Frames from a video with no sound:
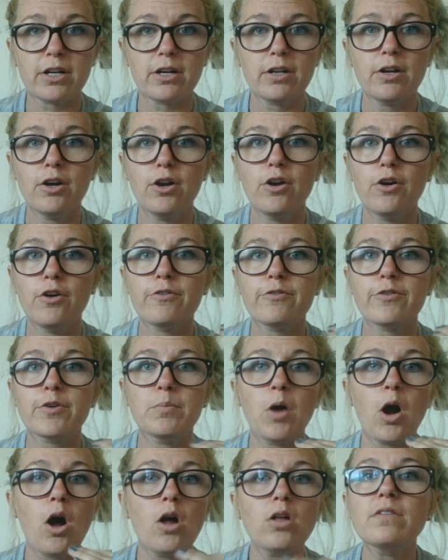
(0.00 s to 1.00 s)
from
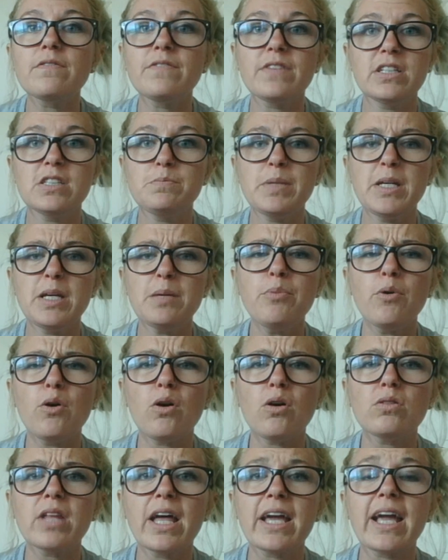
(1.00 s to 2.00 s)
all of these people.
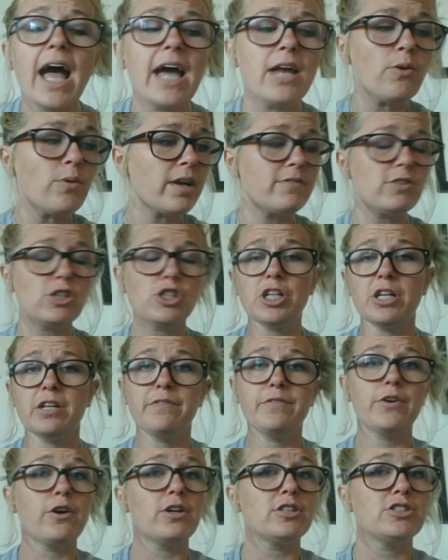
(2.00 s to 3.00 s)
Like, I don't give a shit if you're on
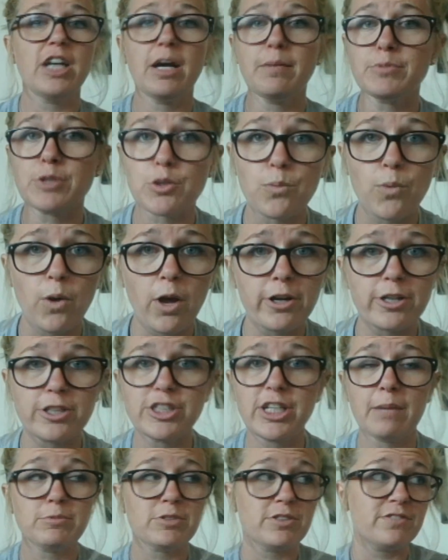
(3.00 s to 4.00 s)
chapter 1 or
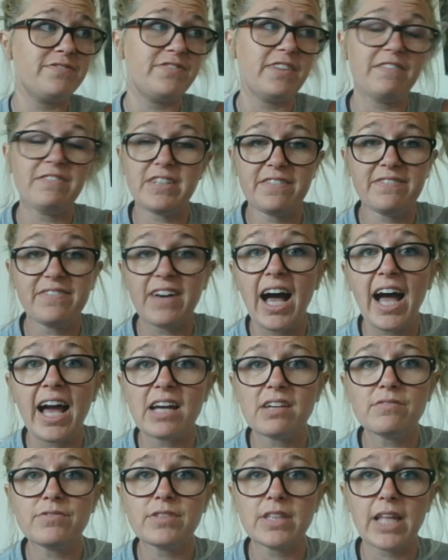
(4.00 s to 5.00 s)
chapter 55.
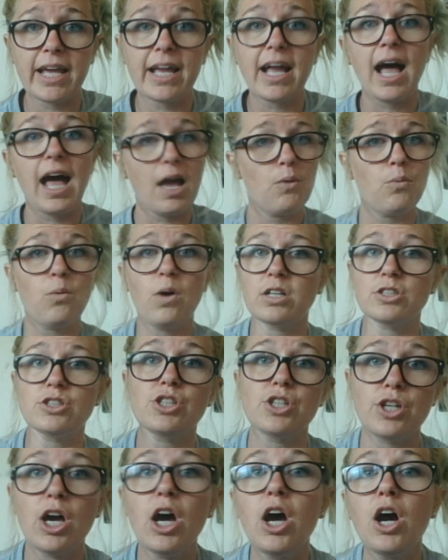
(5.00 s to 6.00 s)
Like, I want to
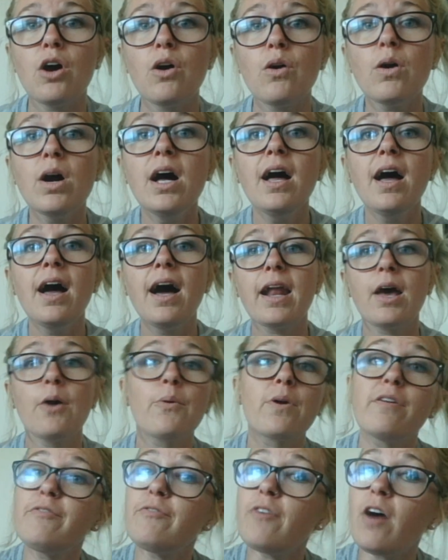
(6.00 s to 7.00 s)
know, and I want to
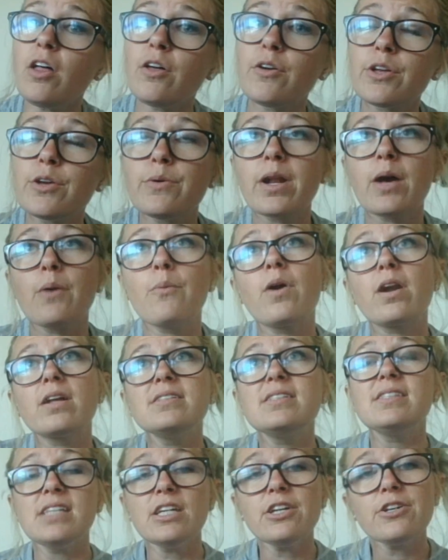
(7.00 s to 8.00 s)
follow you, and I want to see
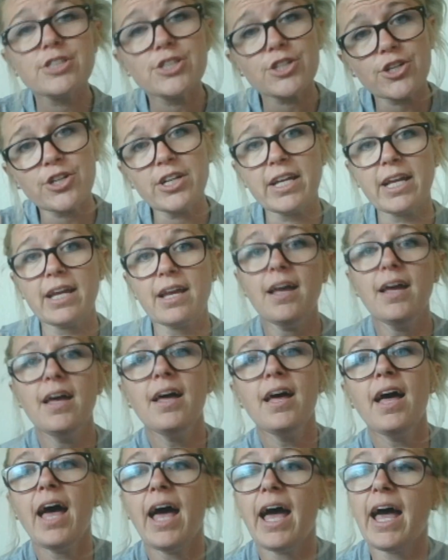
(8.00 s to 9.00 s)
your journey.
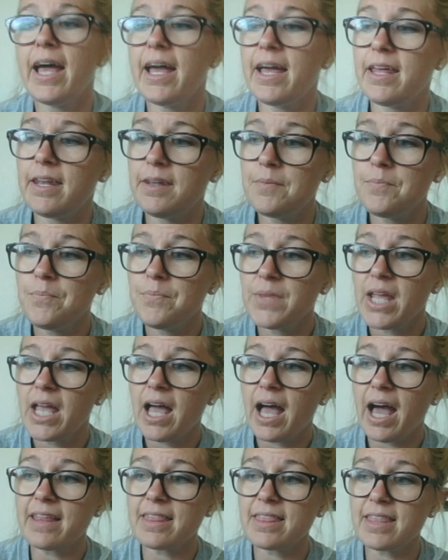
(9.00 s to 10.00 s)
And I
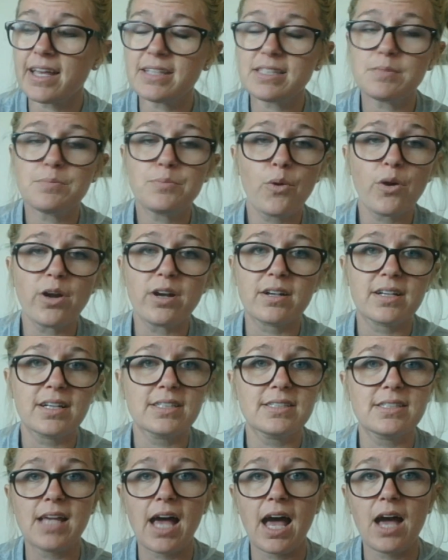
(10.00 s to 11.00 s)
think it's important because
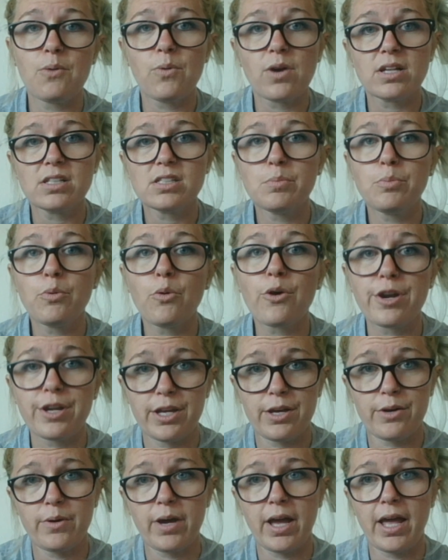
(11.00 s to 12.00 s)
I want to support you.
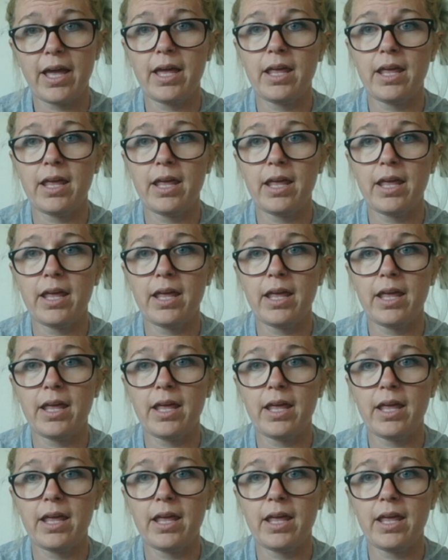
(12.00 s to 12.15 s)
And,